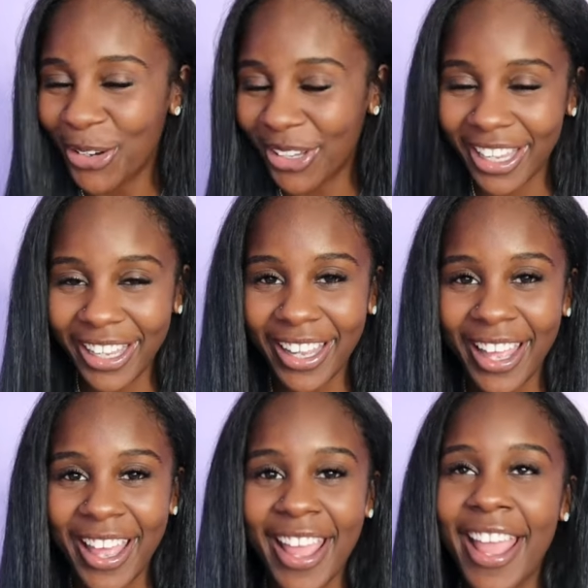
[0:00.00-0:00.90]

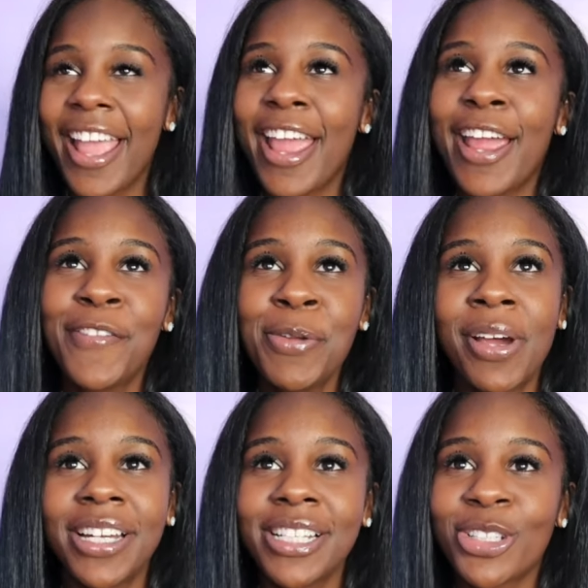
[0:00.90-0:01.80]
okay
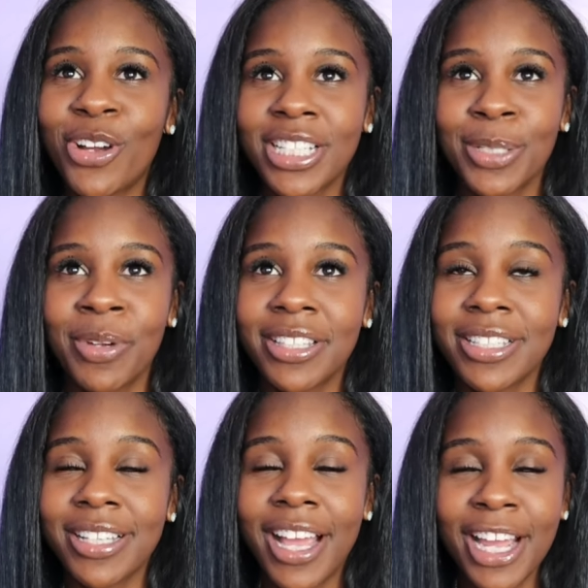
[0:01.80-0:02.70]
Everybody talks about
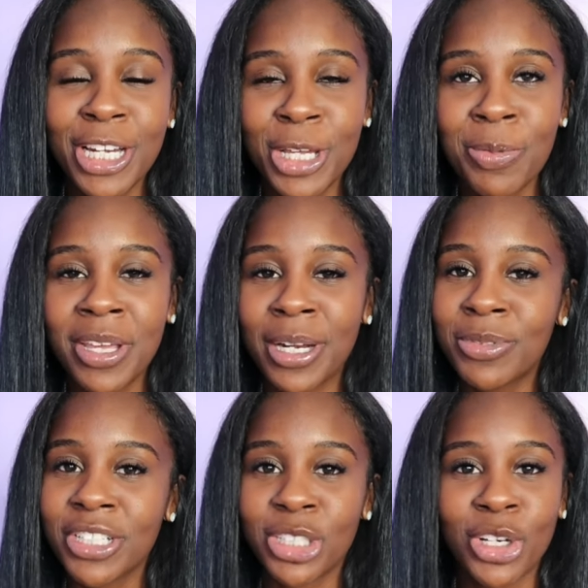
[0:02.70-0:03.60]
this item and
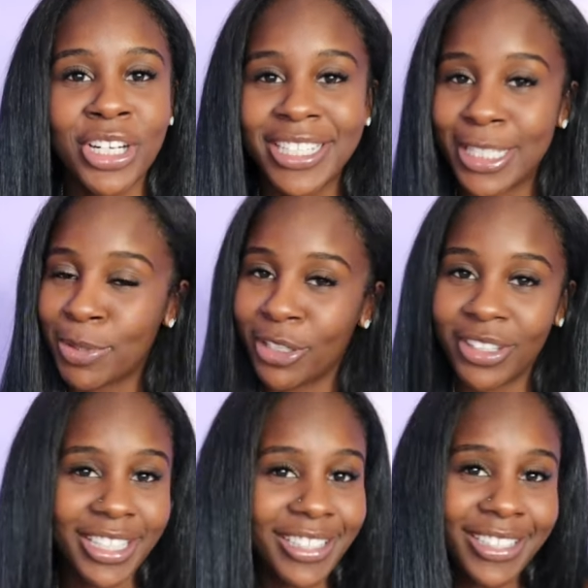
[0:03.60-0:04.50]
I'm just gonna
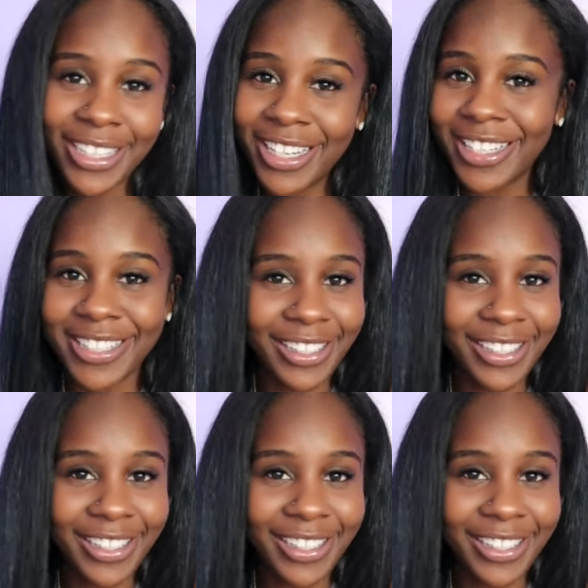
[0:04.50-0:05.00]
spill the tea,